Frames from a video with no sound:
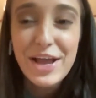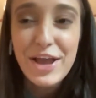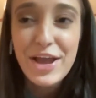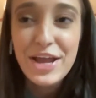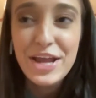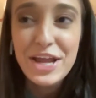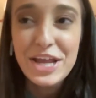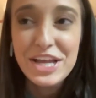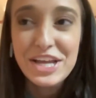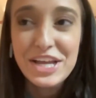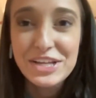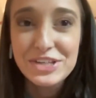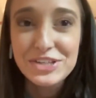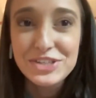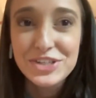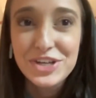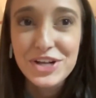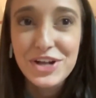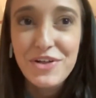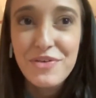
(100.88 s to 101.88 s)

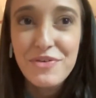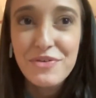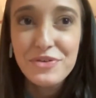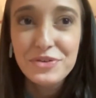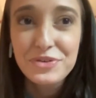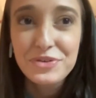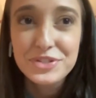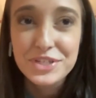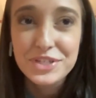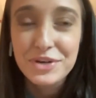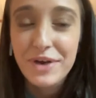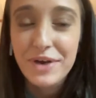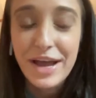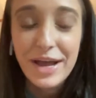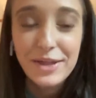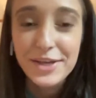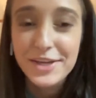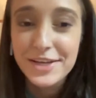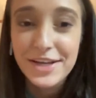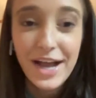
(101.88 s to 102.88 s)
And so
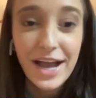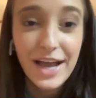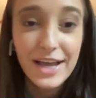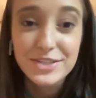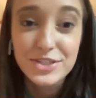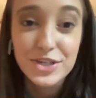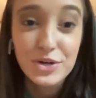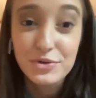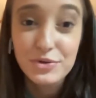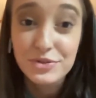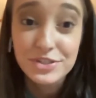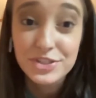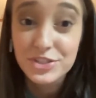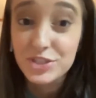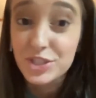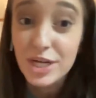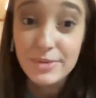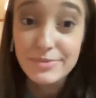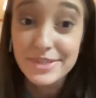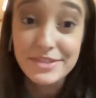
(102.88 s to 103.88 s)
I like I totally
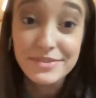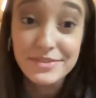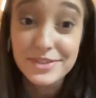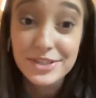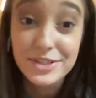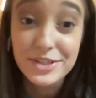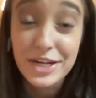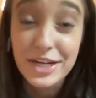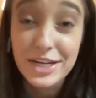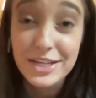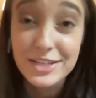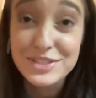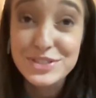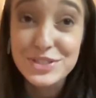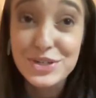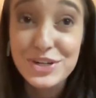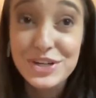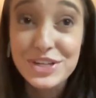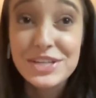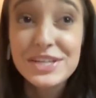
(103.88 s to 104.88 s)
stopped everything that I had
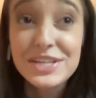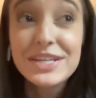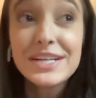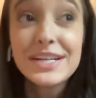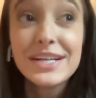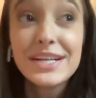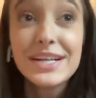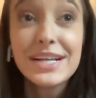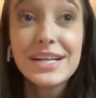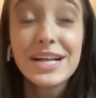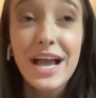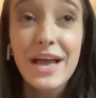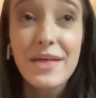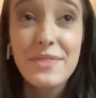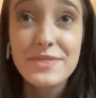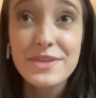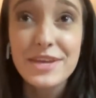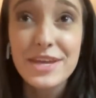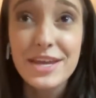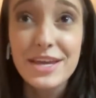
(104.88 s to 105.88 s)
started
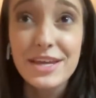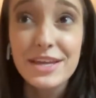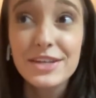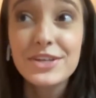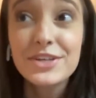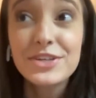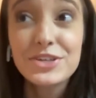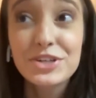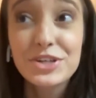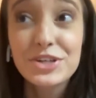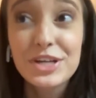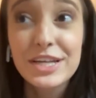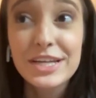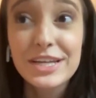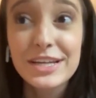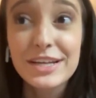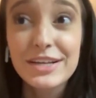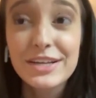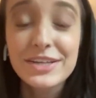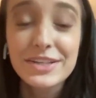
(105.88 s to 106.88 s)
and then
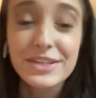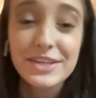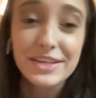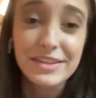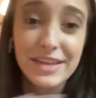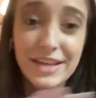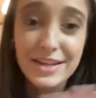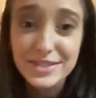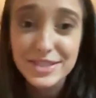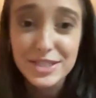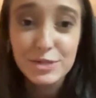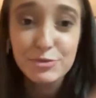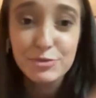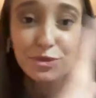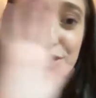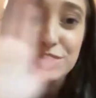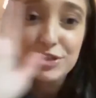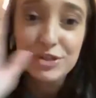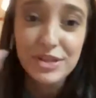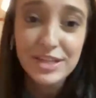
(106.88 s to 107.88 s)
during like that
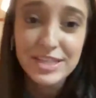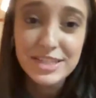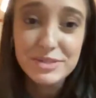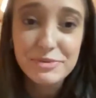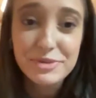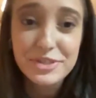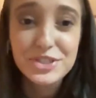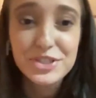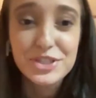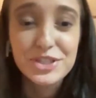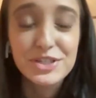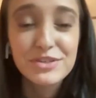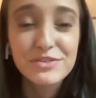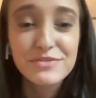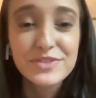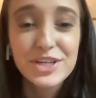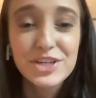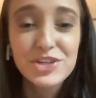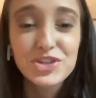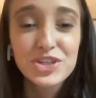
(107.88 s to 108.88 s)
summer and that semester
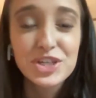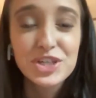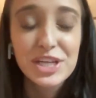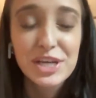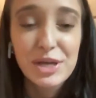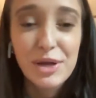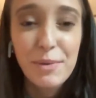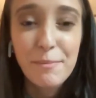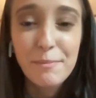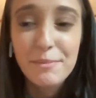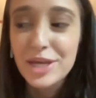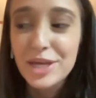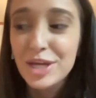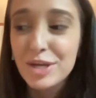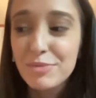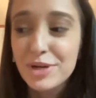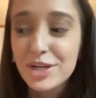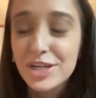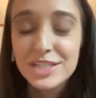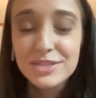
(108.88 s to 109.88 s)
of teaching, me
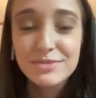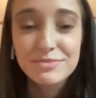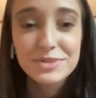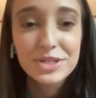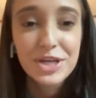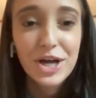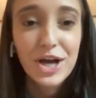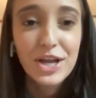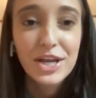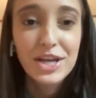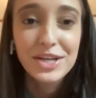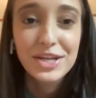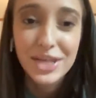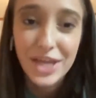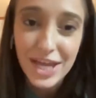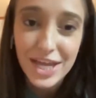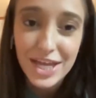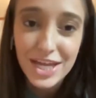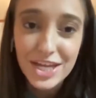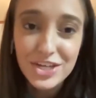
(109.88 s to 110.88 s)
and my husband got
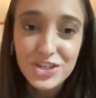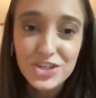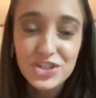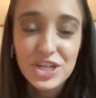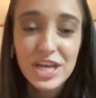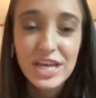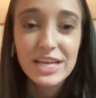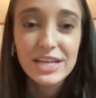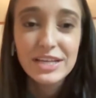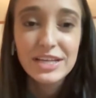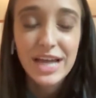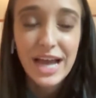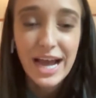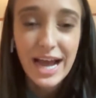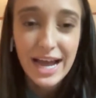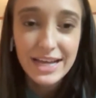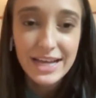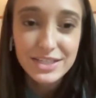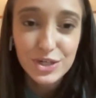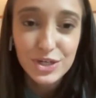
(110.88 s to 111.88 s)
engaged and
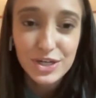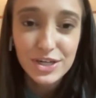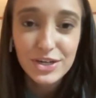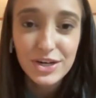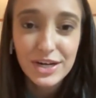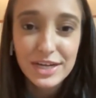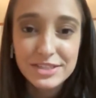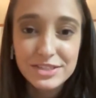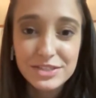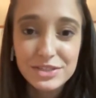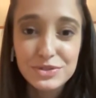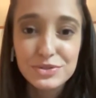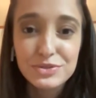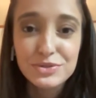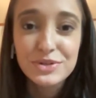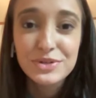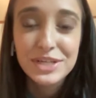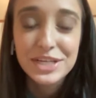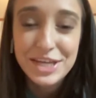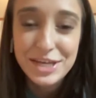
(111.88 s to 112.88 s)
I started grad
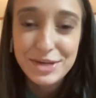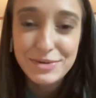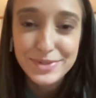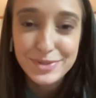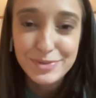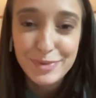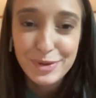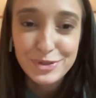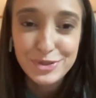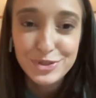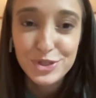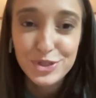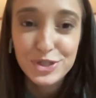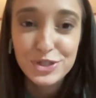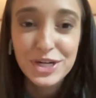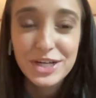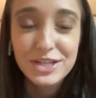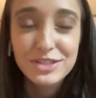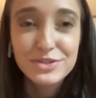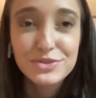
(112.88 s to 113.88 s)
school and he was about to
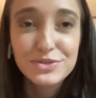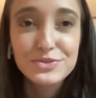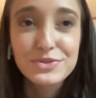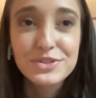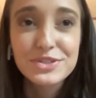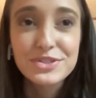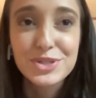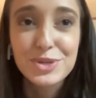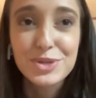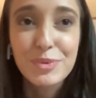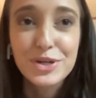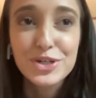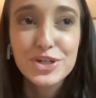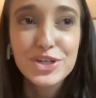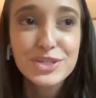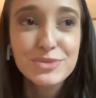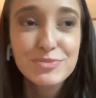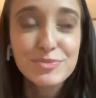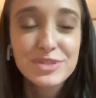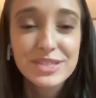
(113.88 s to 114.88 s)
start grad school. And so by
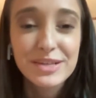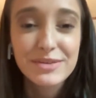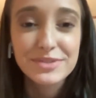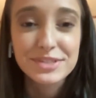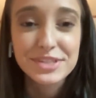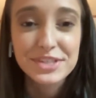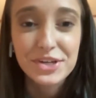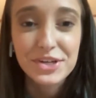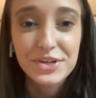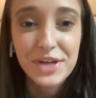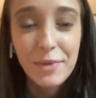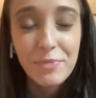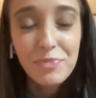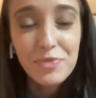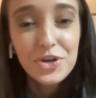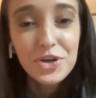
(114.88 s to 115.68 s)
Christmas, I was like, okay,